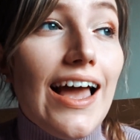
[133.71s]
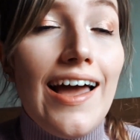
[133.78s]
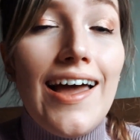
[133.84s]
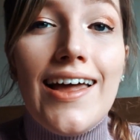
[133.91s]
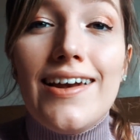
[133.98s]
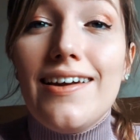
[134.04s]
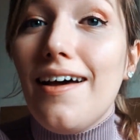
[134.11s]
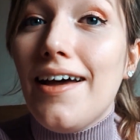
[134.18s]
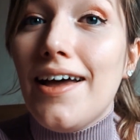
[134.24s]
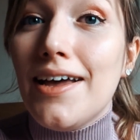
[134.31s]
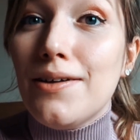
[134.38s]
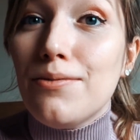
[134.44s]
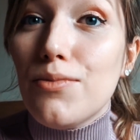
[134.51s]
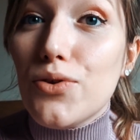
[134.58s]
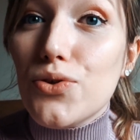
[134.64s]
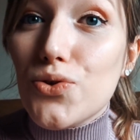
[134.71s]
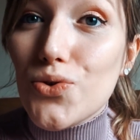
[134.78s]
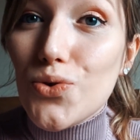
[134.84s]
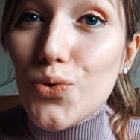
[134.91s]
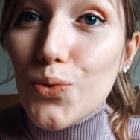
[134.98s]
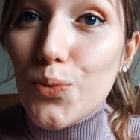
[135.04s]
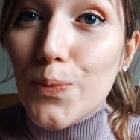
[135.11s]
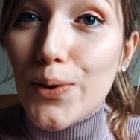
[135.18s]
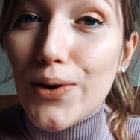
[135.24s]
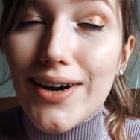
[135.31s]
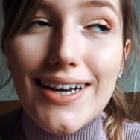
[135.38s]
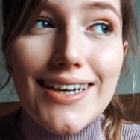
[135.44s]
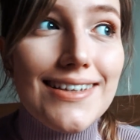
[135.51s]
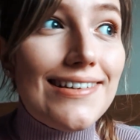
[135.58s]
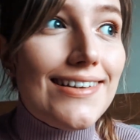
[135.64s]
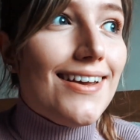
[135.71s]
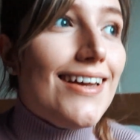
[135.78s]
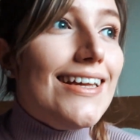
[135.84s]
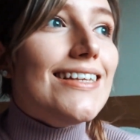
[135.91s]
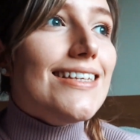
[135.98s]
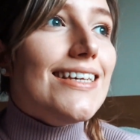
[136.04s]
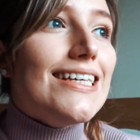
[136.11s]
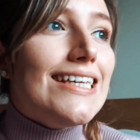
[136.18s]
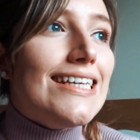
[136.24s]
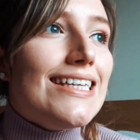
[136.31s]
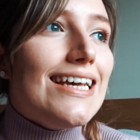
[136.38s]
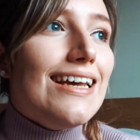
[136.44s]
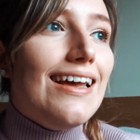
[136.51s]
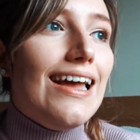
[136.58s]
and I am super excited